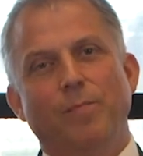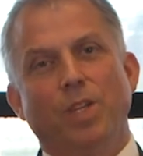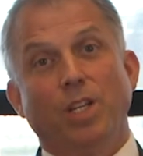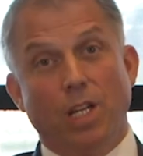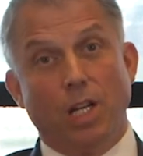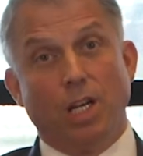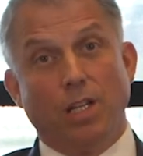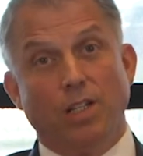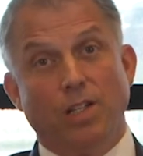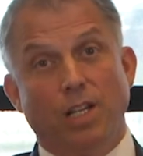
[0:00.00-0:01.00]
the
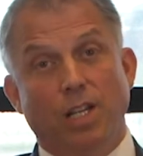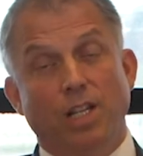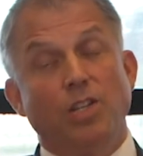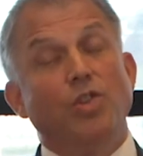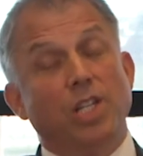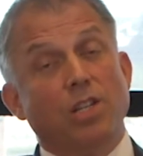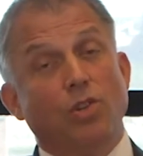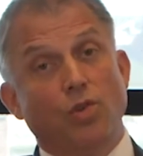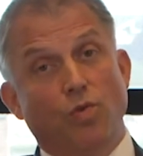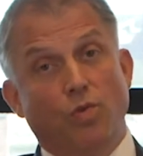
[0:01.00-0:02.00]
client, that you didn't
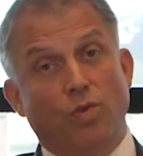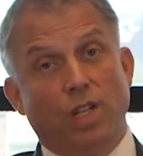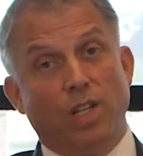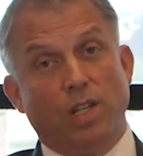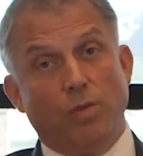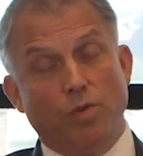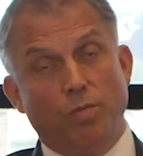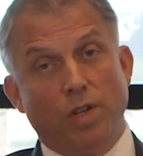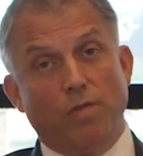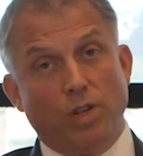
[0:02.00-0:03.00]
know that there would
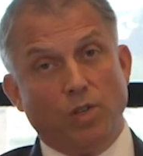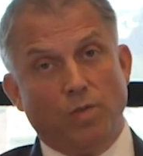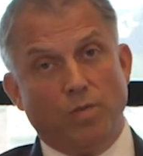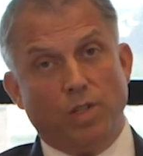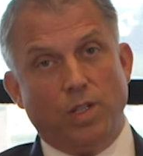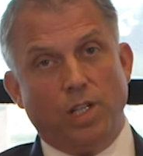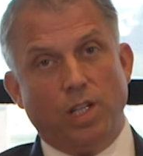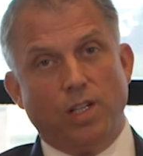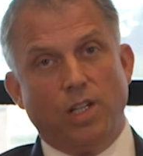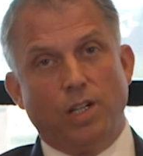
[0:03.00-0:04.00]
be a very
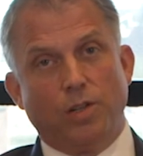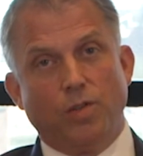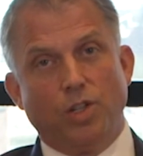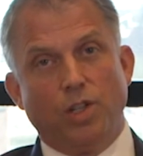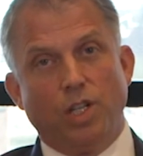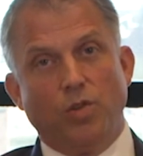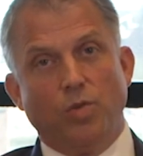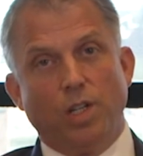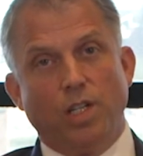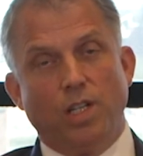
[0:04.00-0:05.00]
sophisticated air conditioning
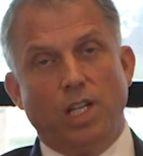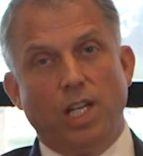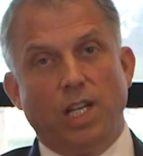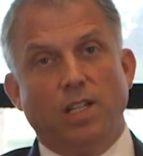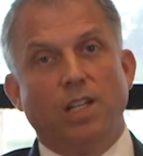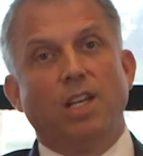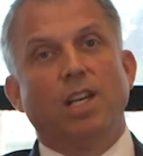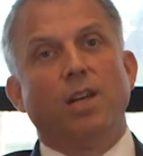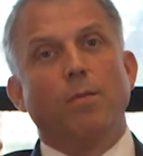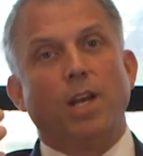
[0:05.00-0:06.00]
unit in it,
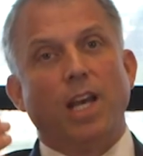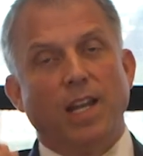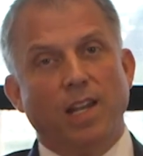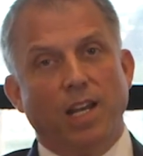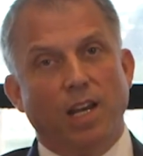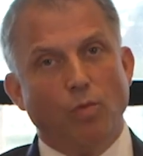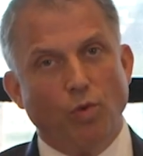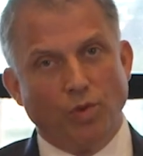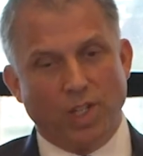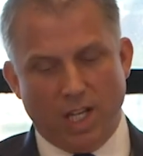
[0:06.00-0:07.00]
and then I
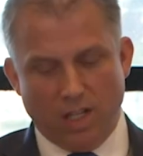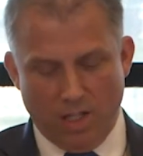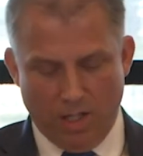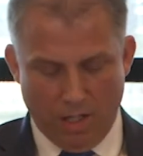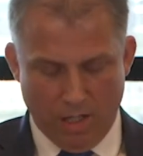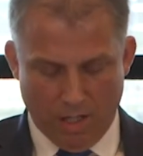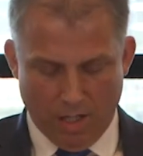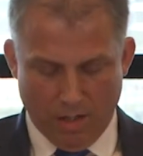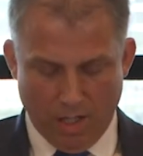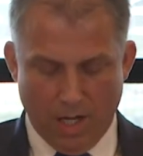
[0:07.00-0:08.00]
won't get
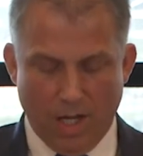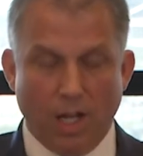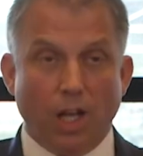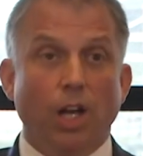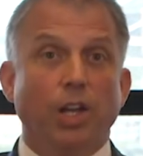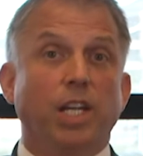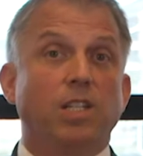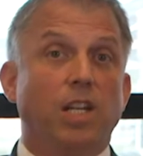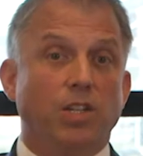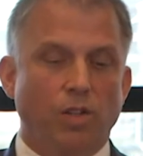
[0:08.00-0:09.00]
an
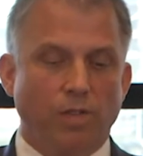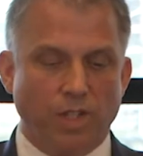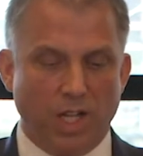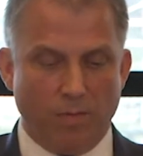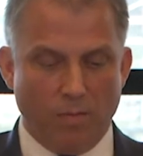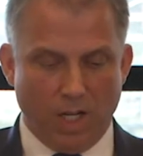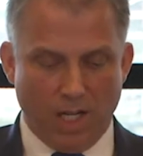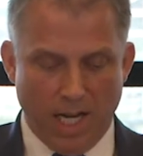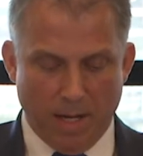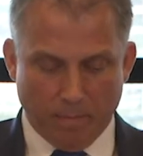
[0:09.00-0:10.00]
extension of time
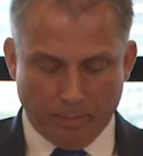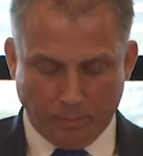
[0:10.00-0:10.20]
claim.